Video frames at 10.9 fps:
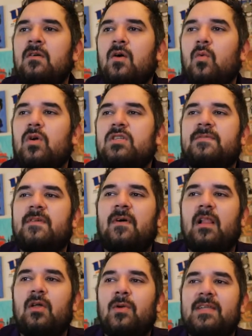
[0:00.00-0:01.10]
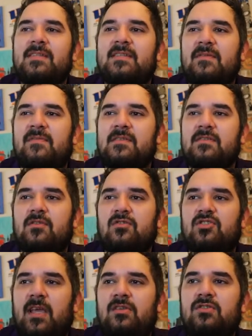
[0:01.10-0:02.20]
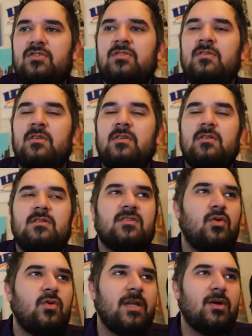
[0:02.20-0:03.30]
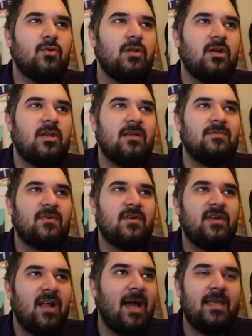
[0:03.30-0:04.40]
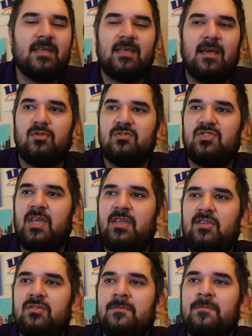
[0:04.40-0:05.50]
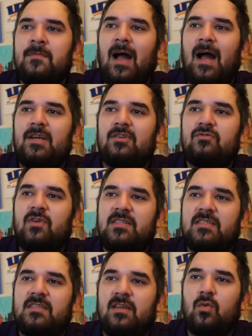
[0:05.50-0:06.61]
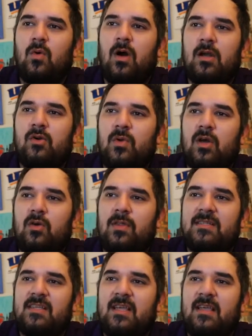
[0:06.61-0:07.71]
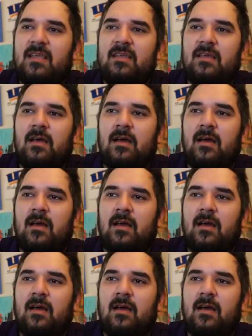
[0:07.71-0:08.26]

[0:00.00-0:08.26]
Which of the following is a physical change? So here we're looking for not a chemical change. Iron rusting underwater, we know that's a